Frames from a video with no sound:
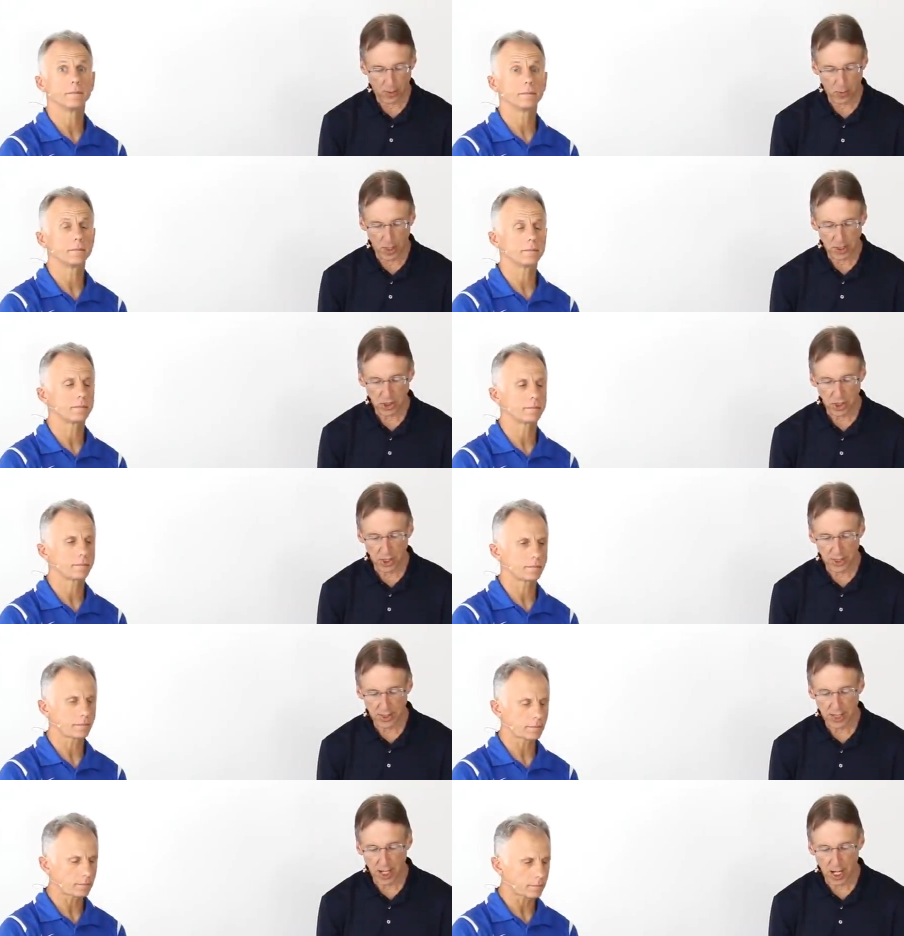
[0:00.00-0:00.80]
Speaker 1: question
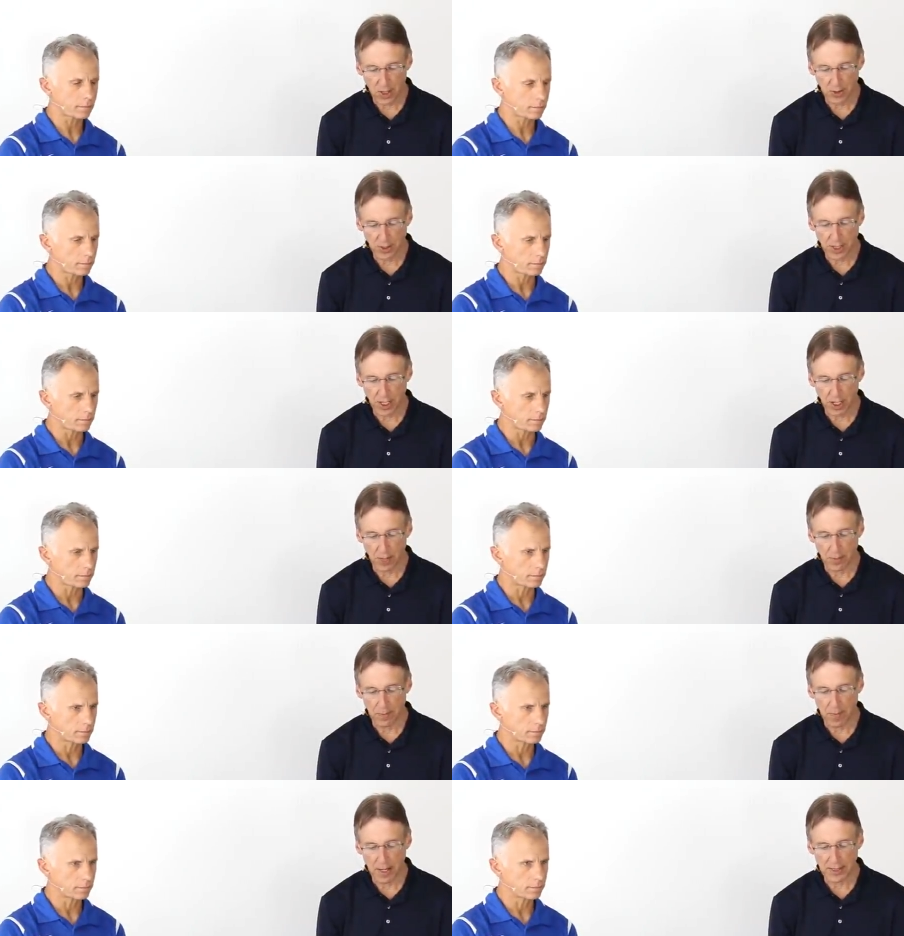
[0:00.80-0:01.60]
is how to tell
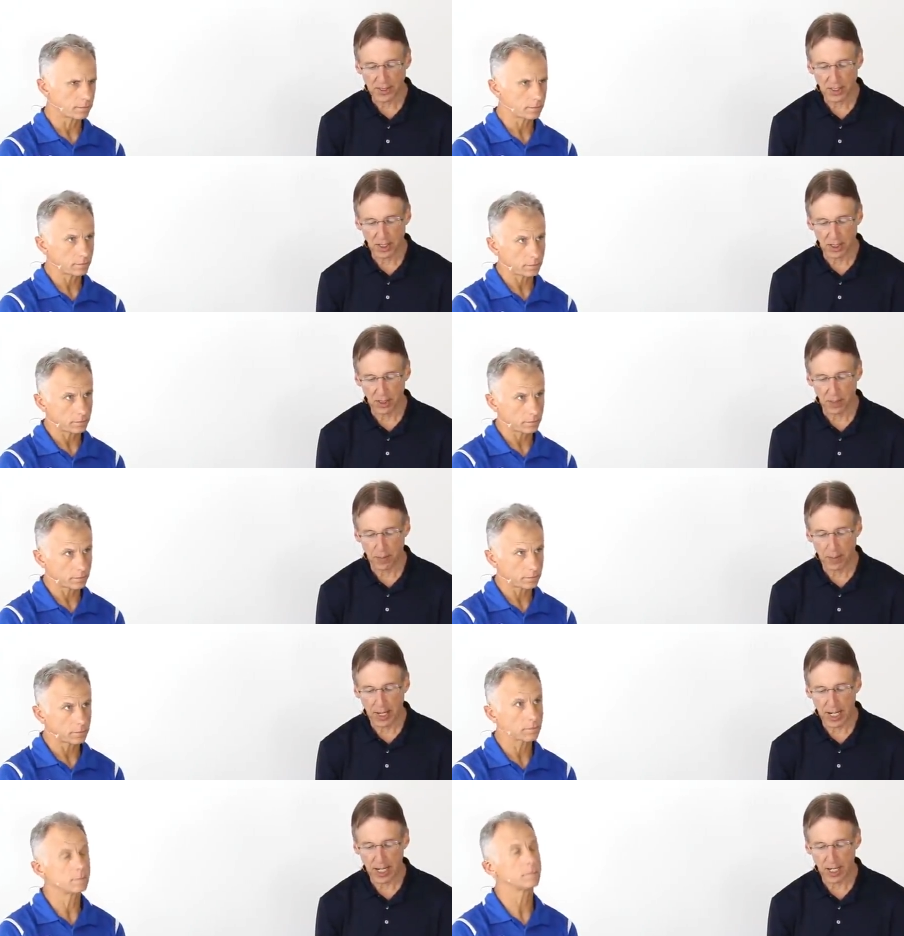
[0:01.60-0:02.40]
muscular
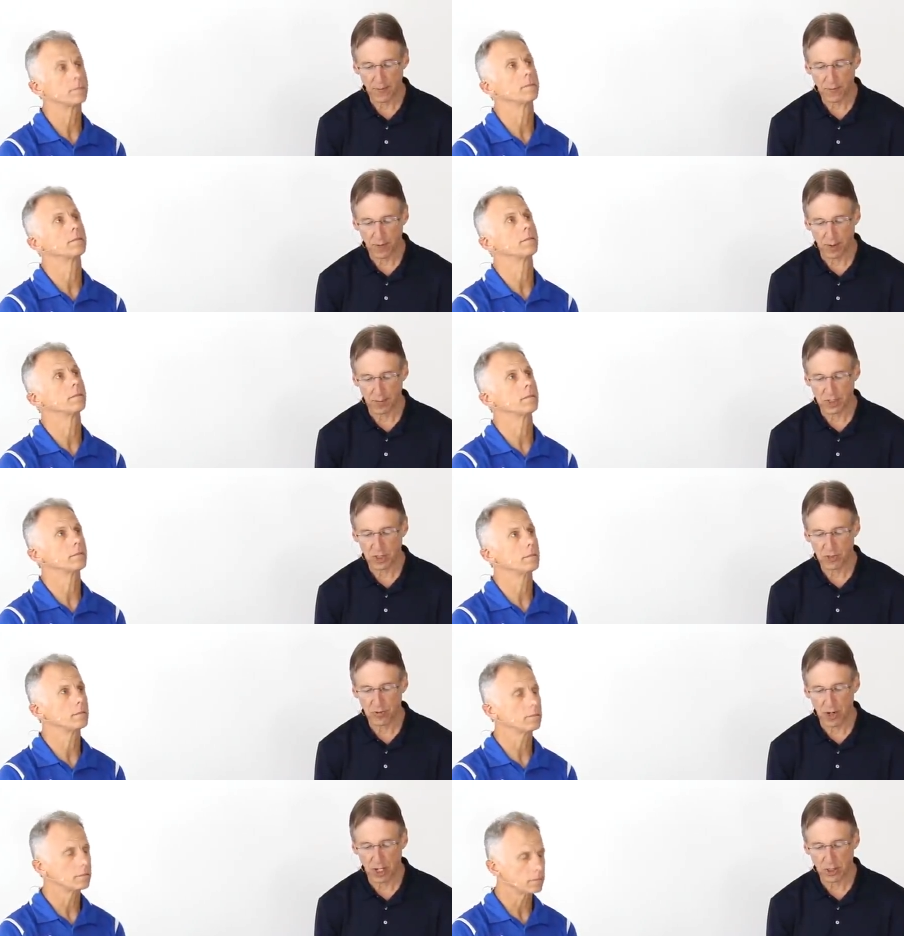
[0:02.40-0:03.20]
pain from
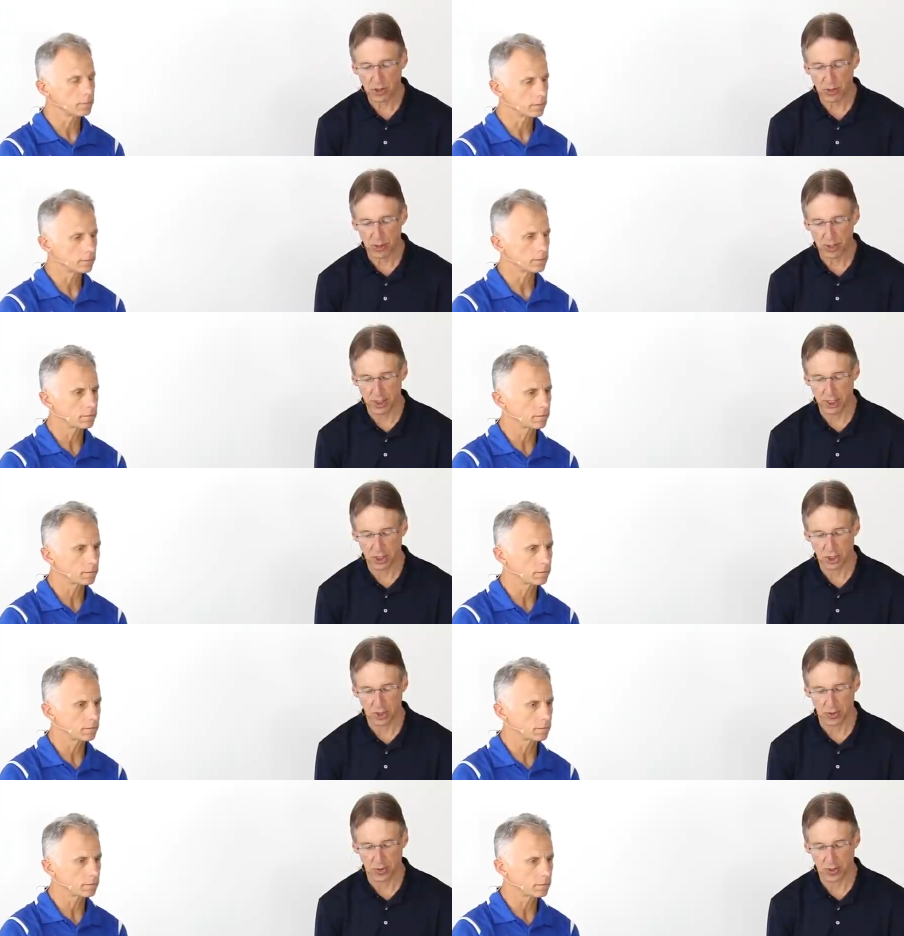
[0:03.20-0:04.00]
structural
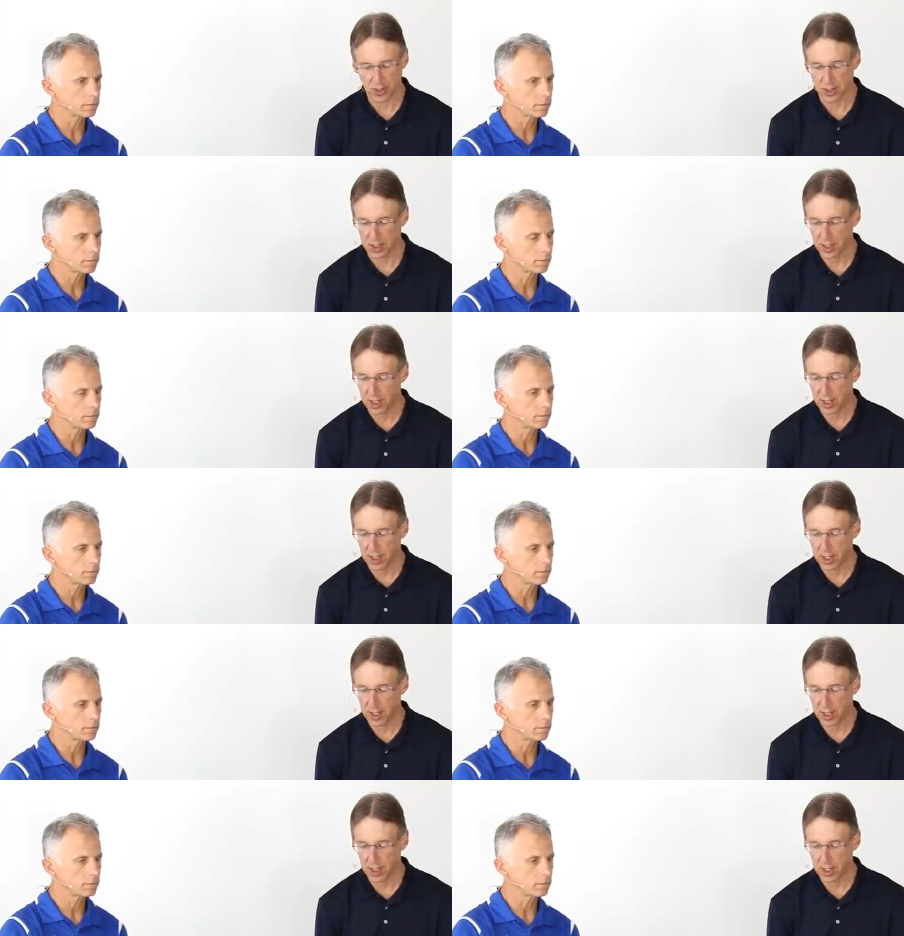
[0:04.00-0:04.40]
issues.